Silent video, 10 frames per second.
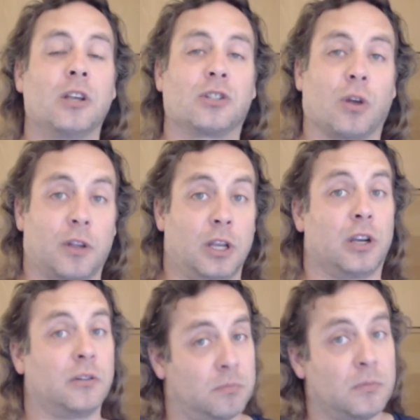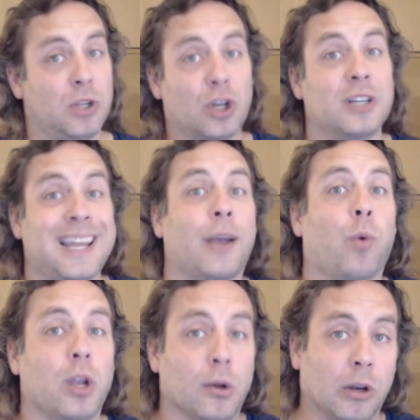so that you can you can take
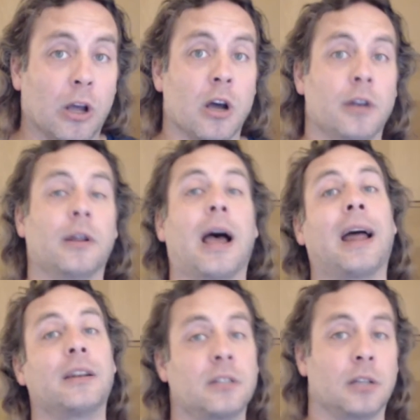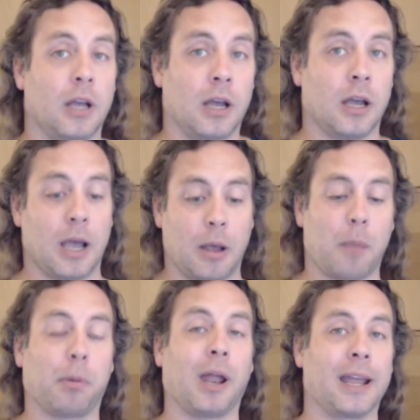what you learn and uh,
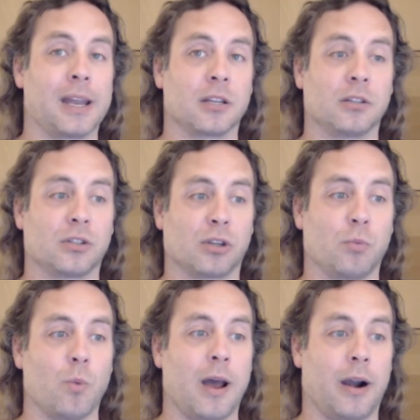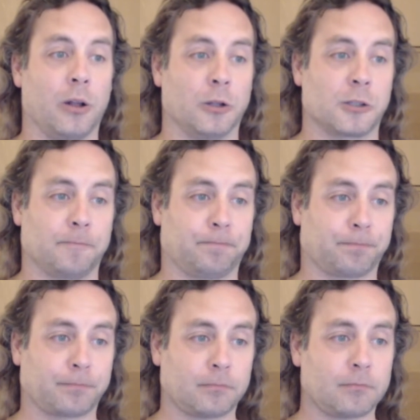apply it somewhere else.
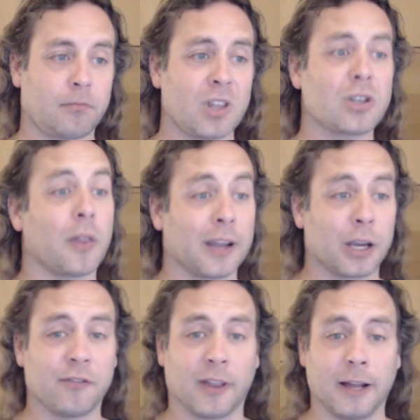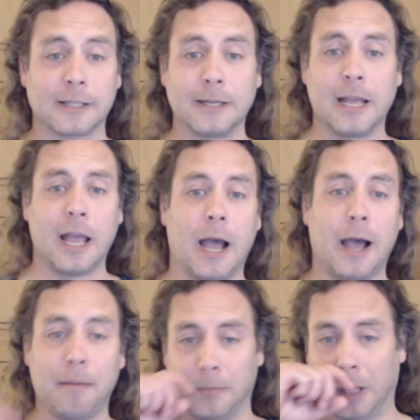So thank you for that.
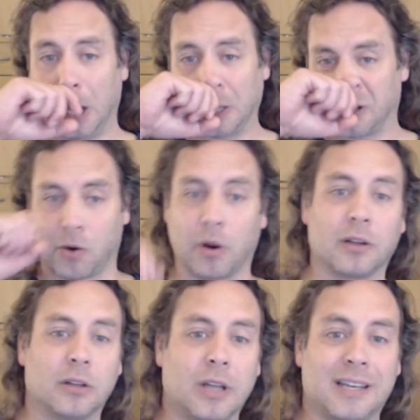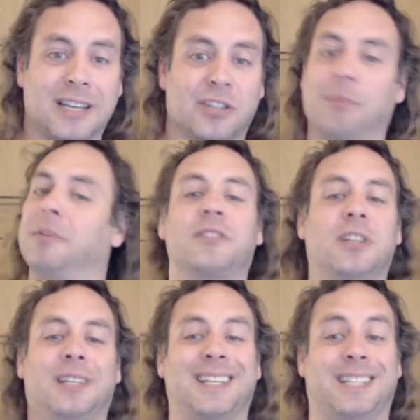Um, so uh, descriptive
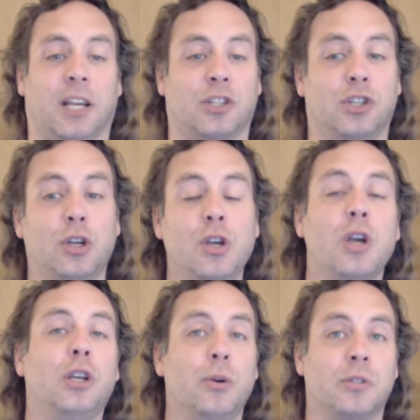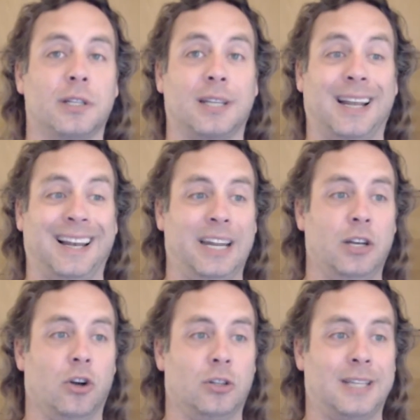statistics, do you use it to
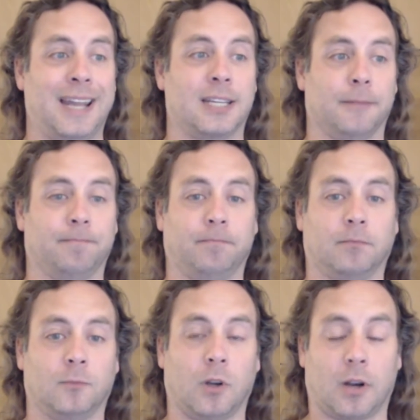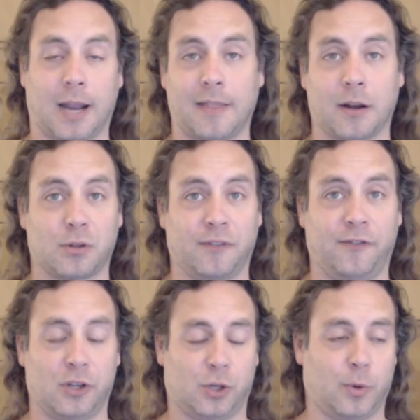clean your data? Okay, that's the
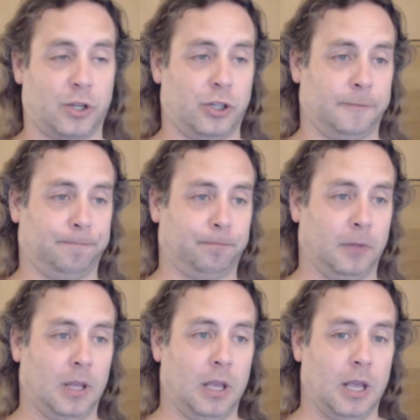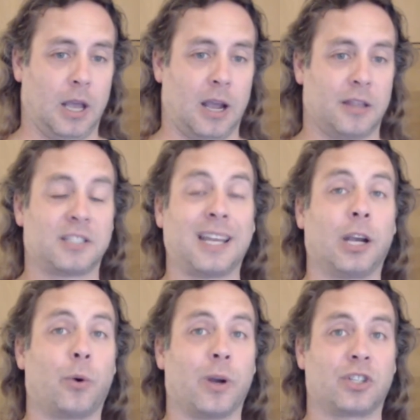first question. Uh, the
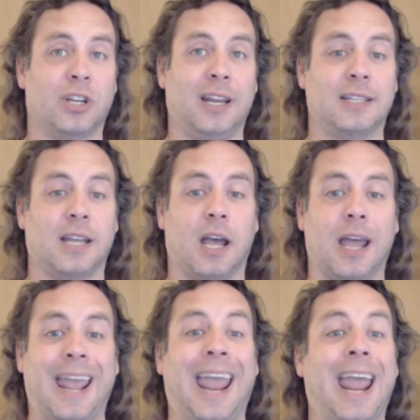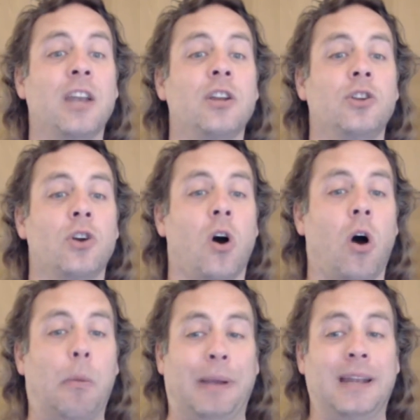second question is, uh, in
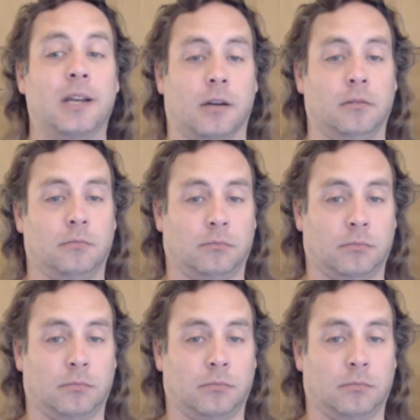your opinion,